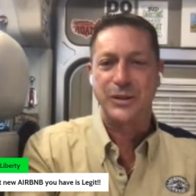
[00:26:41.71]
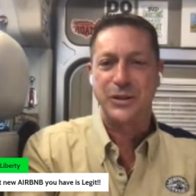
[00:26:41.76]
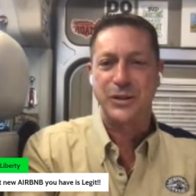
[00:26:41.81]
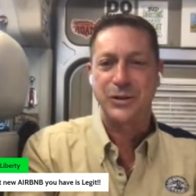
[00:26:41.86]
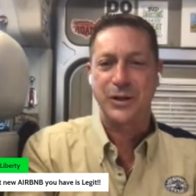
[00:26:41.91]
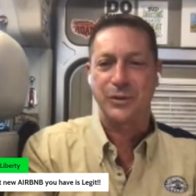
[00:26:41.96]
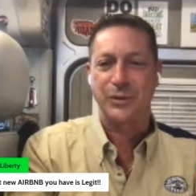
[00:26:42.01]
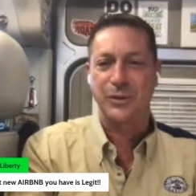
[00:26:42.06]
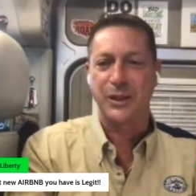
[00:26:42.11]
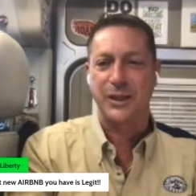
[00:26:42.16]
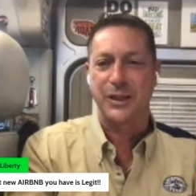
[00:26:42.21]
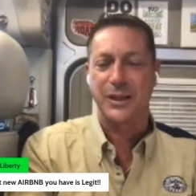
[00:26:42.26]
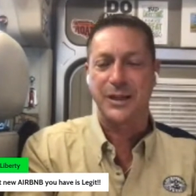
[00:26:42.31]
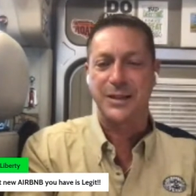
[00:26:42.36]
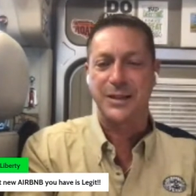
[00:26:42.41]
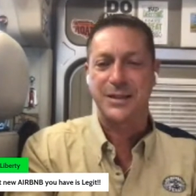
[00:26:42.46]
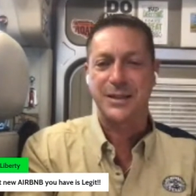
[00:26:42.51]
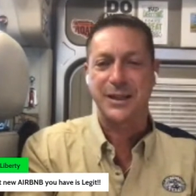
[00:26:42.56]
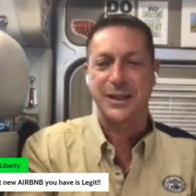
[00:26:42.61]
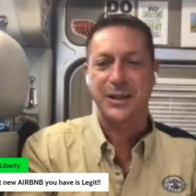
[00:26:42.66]
It turned out really
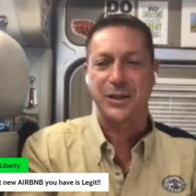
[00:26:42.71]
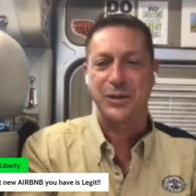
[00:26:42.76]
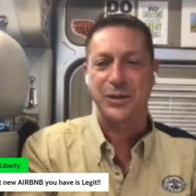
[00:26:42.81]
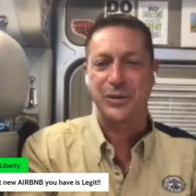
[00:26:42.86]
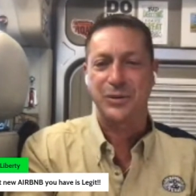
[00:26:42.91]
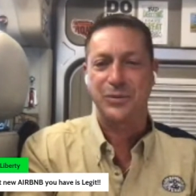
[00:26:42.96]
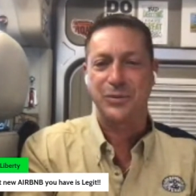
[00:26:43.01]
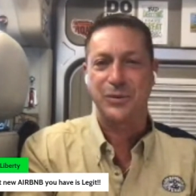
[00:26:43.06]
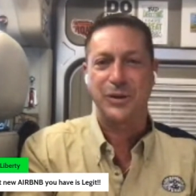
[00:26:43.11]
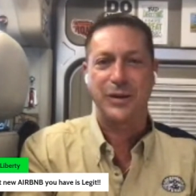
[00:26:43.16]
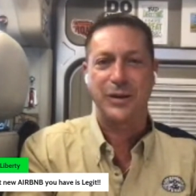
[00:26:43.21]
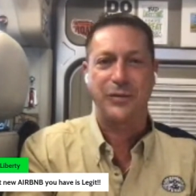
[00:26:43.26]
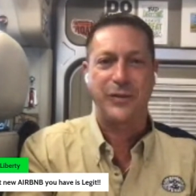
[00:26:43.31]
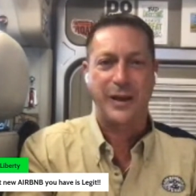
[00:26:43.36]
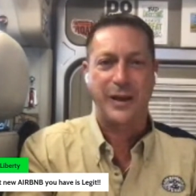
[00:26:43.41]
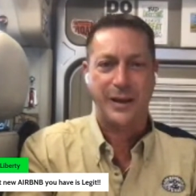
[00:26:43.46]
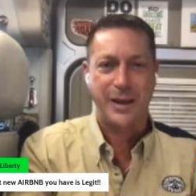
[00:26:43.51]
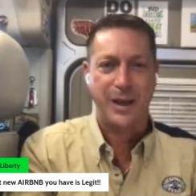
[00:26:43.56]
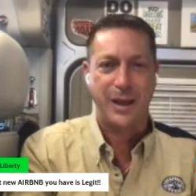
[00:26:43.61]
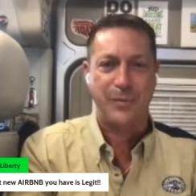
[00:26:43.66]
nice. Thank you. We'll have
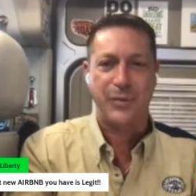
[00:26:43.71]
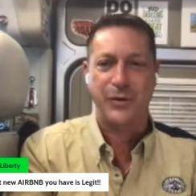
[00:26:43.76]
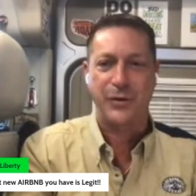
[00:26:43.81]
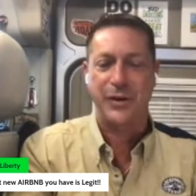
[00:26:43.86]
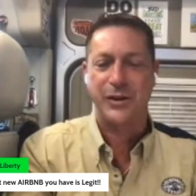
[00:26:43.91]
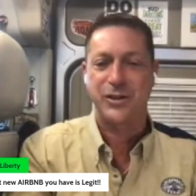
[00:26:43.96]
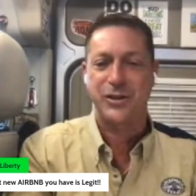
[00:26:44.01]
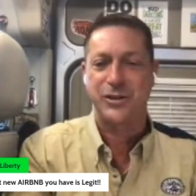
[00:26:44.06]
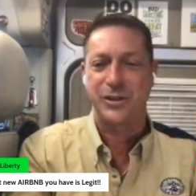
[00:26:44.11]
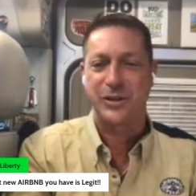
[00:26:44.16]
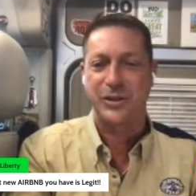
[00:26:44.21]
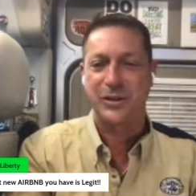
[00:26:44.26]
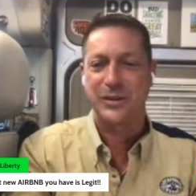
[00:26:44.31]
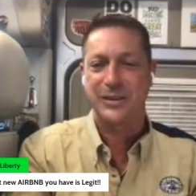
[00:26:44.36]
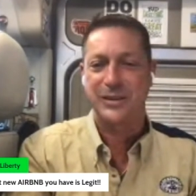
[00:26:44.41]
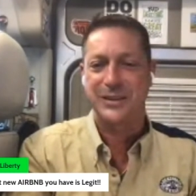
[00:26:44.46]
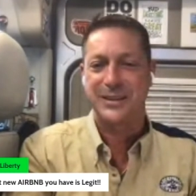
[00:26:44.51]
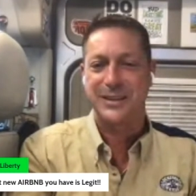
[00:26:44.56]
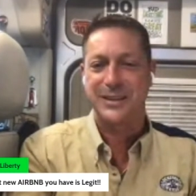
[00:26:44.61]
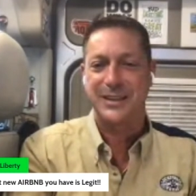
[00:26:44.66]
Van Camp there next
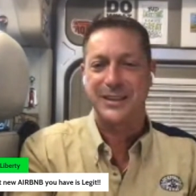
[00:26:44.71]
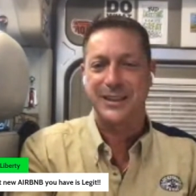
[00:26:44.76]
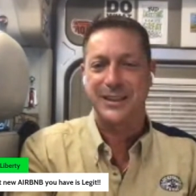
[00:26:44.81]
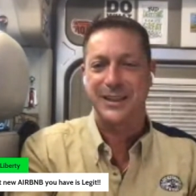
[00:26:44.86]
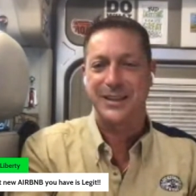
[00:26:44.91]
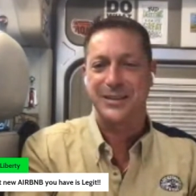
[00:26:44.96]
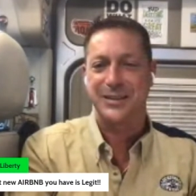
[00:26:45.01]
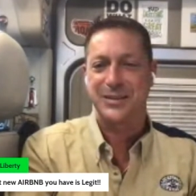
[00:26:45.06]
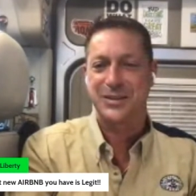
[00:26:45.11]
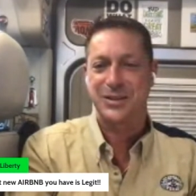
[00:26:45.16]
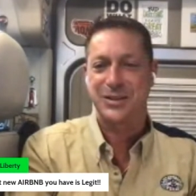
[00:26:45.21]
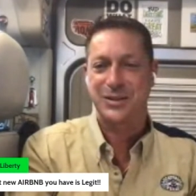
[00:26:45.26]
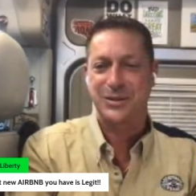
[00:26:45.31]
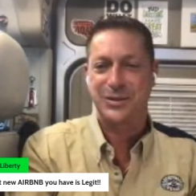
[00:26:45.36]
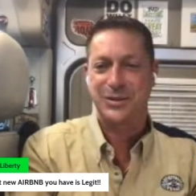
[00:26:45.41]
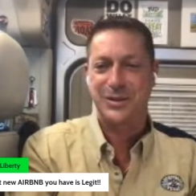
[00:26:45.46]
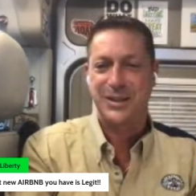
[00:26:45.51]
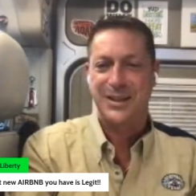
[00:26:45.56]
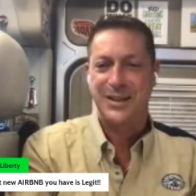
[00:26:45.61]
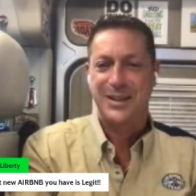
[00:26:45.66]
year uh, again.
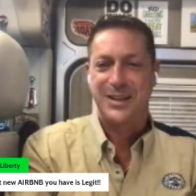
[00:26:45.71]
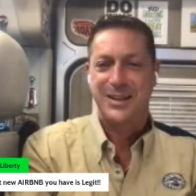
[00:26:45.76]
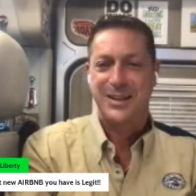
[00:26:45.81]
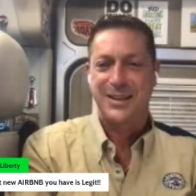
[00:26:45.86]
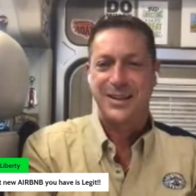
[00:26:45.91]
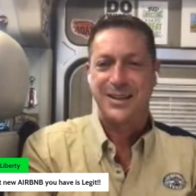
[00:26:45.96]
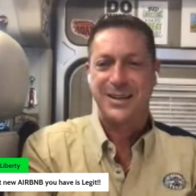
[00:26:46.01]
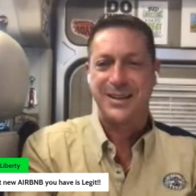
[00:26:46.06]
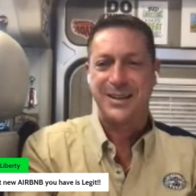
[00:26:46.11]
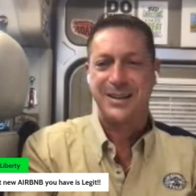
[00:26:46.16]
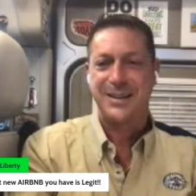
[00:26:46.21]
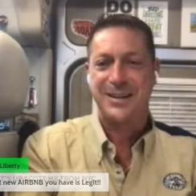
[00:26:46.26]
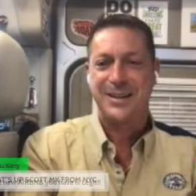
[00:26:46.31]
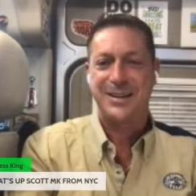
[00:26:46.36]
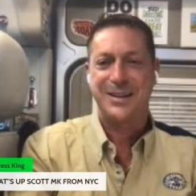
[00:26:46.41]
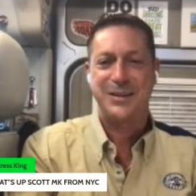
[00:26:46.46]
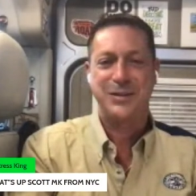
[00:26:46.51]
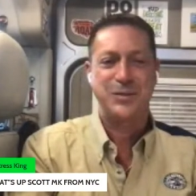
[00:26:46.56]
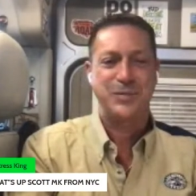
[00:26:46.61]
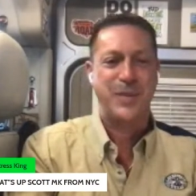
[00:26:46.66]
So
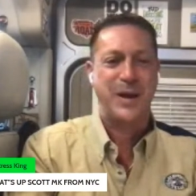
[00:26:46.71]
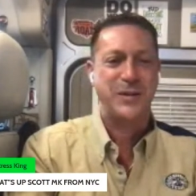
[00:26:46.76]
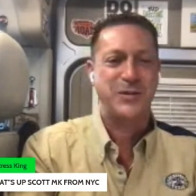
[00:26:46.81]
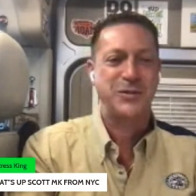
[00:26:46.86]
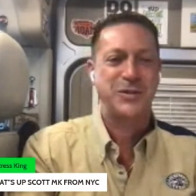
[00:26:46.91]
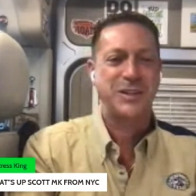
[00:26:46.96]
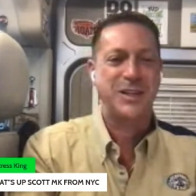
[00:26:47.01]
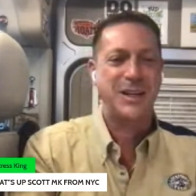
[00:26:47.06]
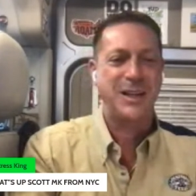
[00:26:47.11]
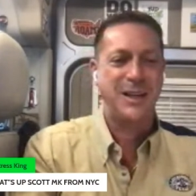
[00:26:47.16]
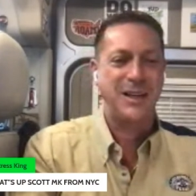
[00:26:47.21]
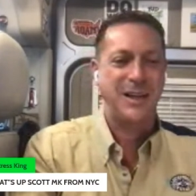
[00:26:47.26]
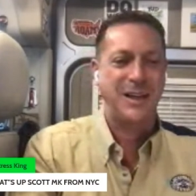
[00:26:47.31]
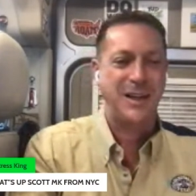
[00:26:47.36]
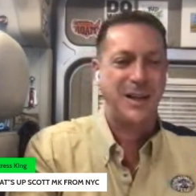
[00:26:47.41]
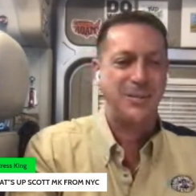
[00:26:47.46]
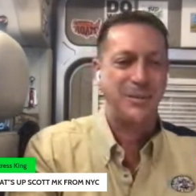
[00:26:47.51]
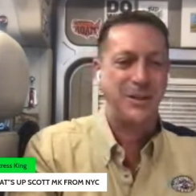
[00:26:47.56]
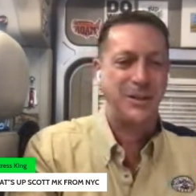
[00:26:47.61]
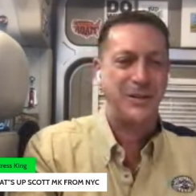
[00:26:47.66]
uh, here's Mattress
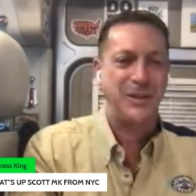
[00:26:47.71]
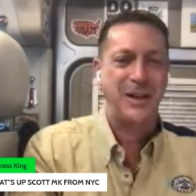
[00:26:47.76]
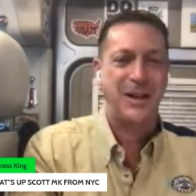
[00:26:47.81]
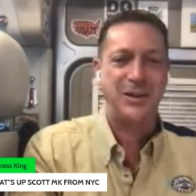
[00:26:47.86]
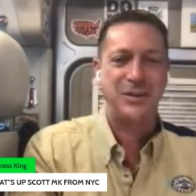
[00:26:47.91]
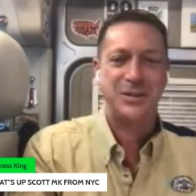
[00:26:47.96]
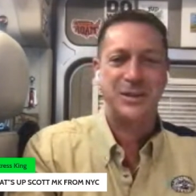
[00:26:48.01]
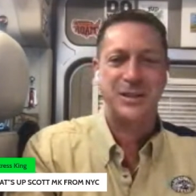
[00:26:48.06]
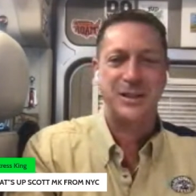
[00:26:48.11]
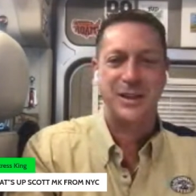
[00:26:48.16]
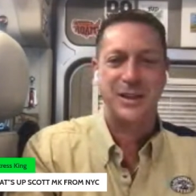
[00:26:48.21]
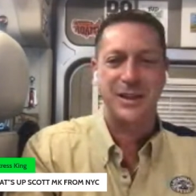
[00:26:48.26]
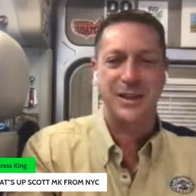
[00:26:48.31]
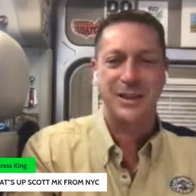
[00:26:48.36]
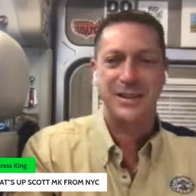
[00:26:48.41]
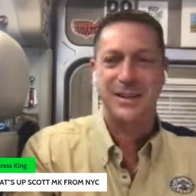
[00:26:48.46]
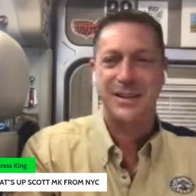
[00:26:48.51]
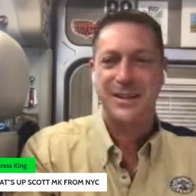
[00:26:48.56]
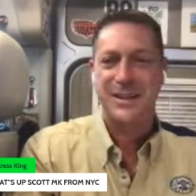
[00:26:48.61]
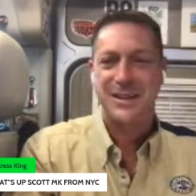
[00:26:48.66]
King coming in the house
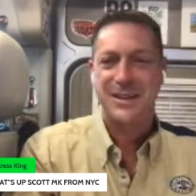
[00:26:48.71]
tonight.